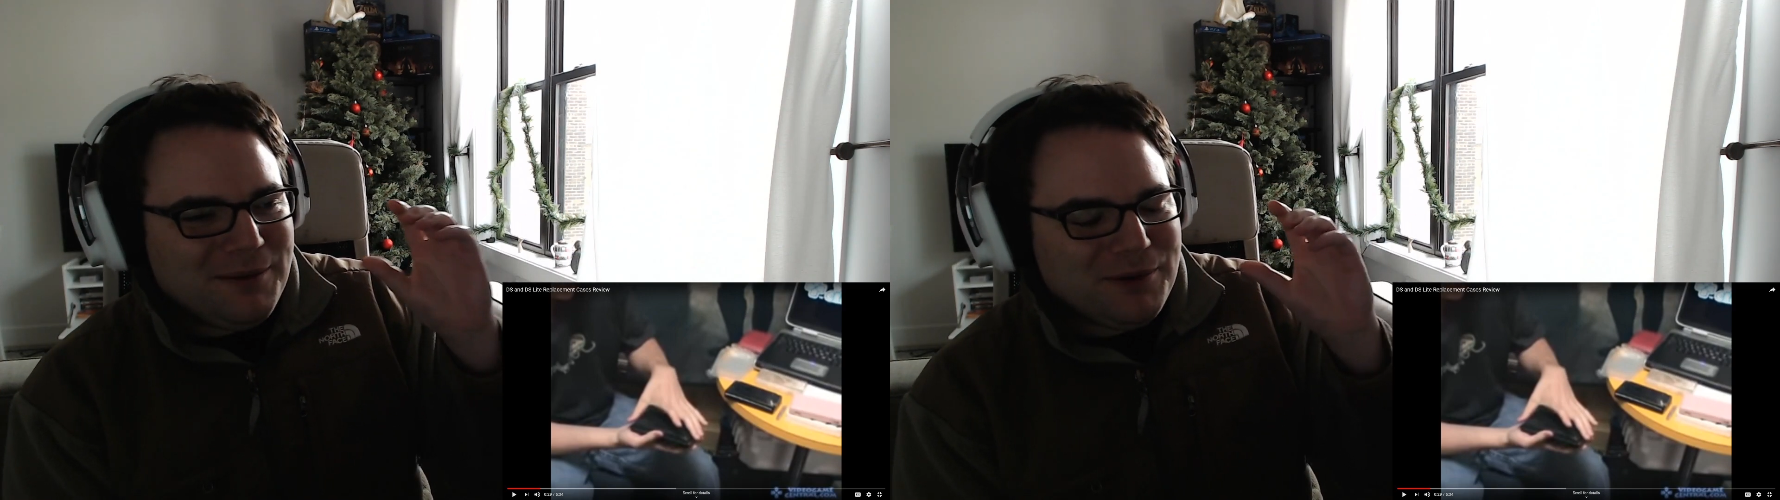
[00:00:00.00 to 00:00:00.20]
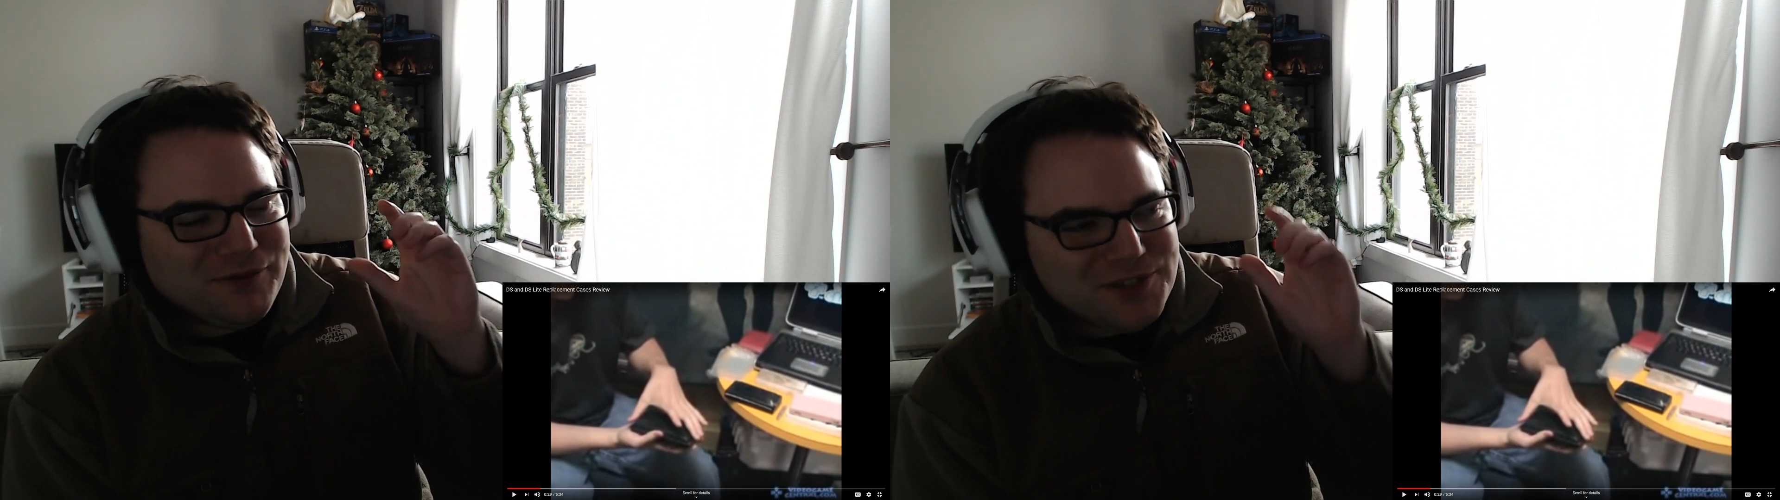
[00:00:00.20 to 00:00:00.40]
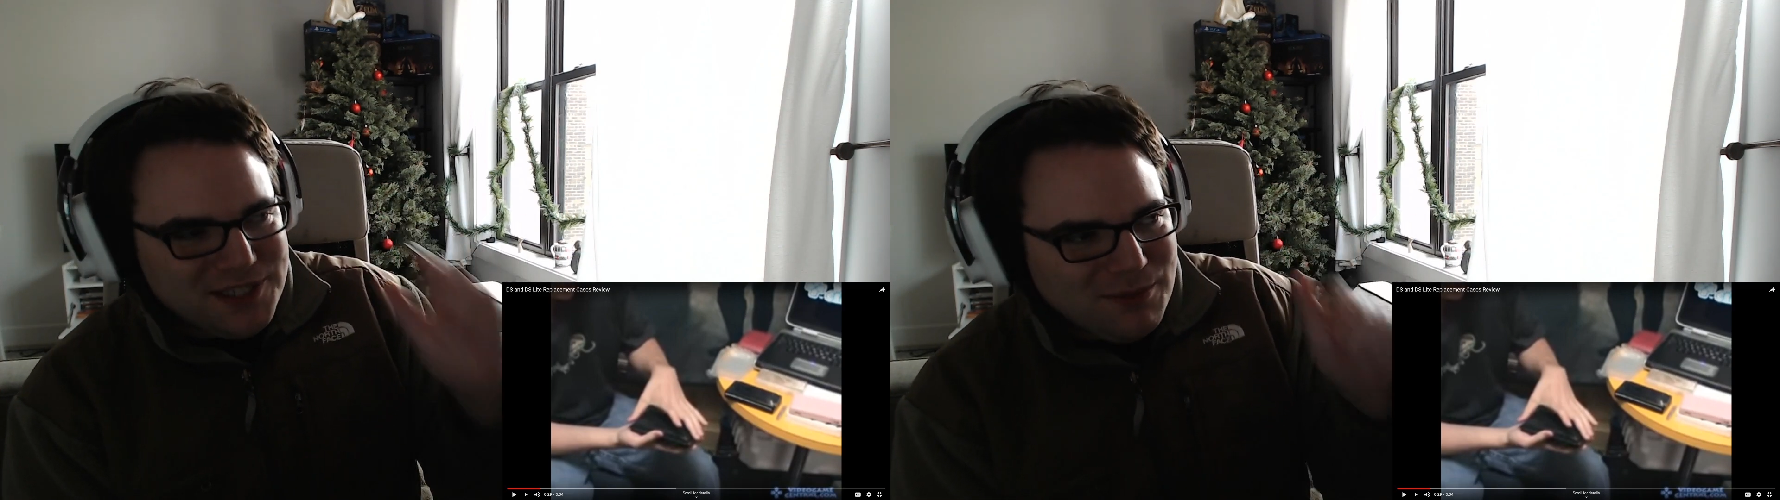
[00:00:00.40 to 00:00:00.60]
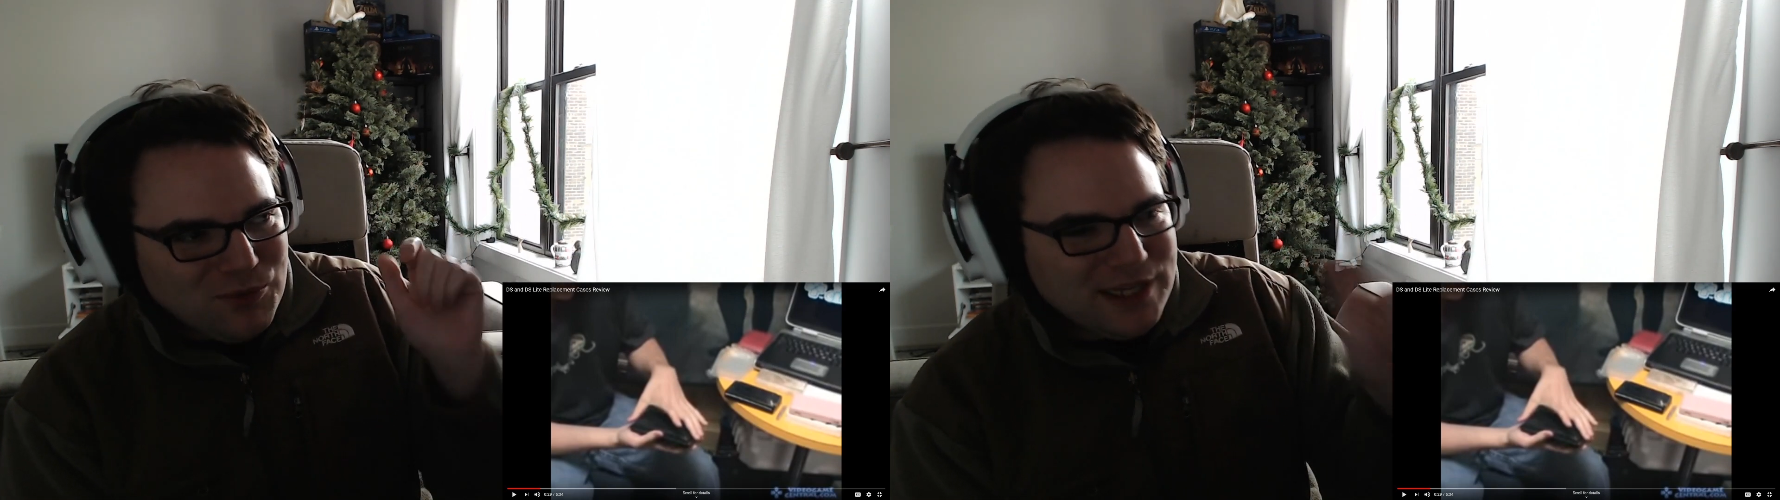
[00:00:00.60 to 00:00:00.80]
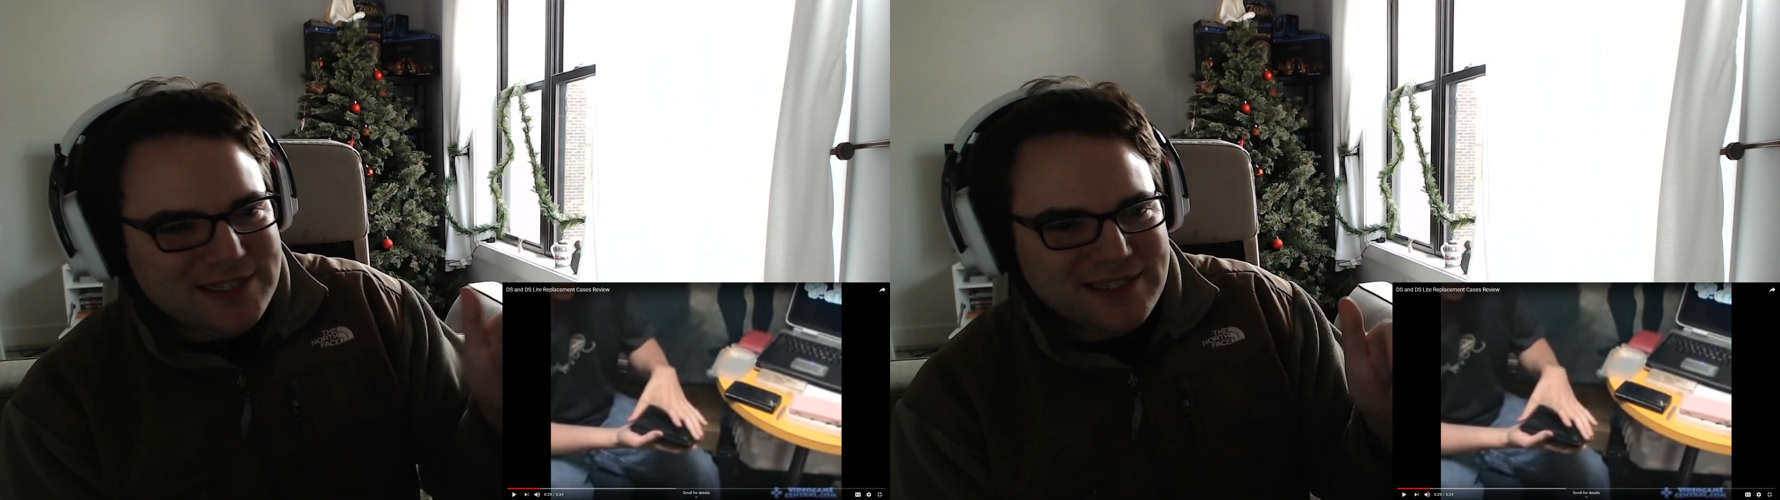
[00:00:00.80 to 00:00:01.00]
But for some
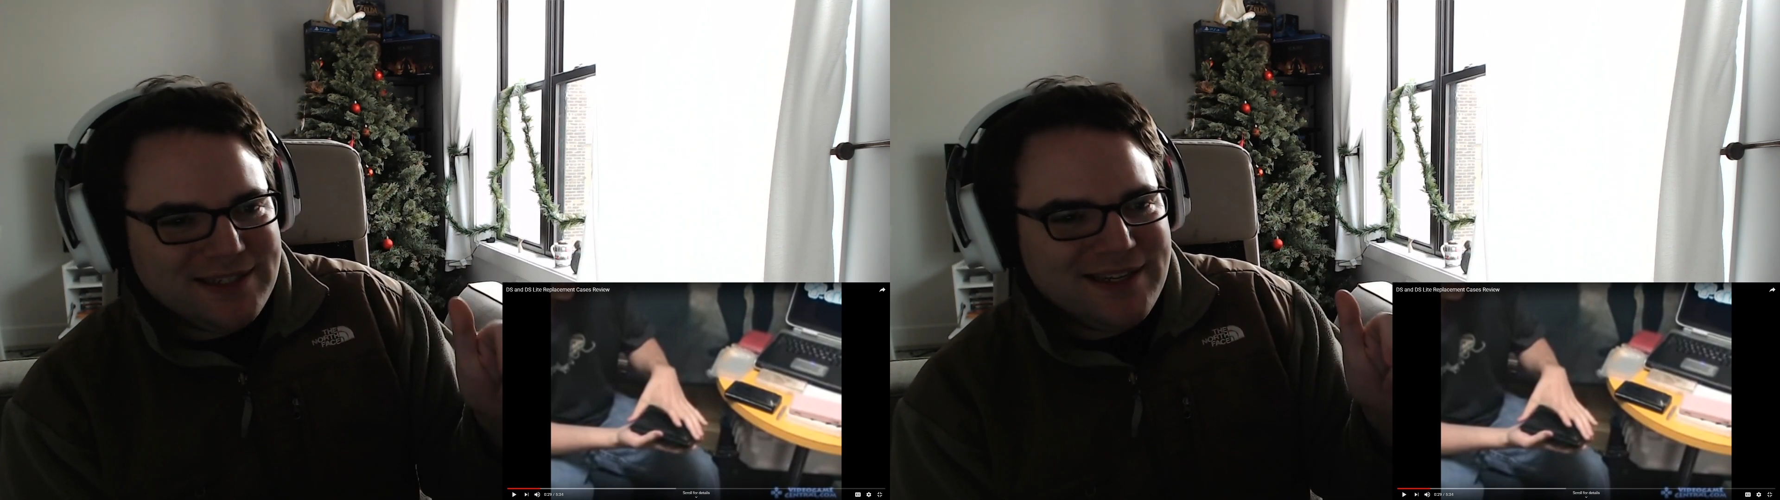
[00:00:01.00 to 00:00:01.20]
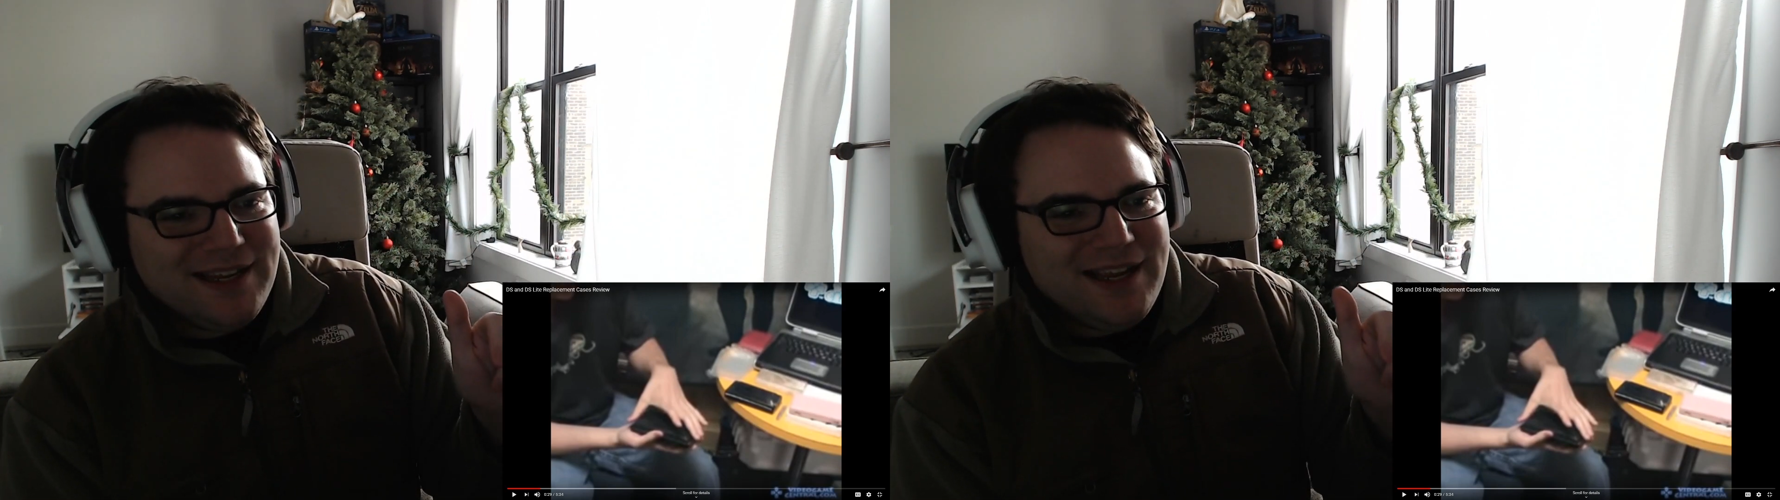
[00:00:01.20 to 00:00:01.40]
reason,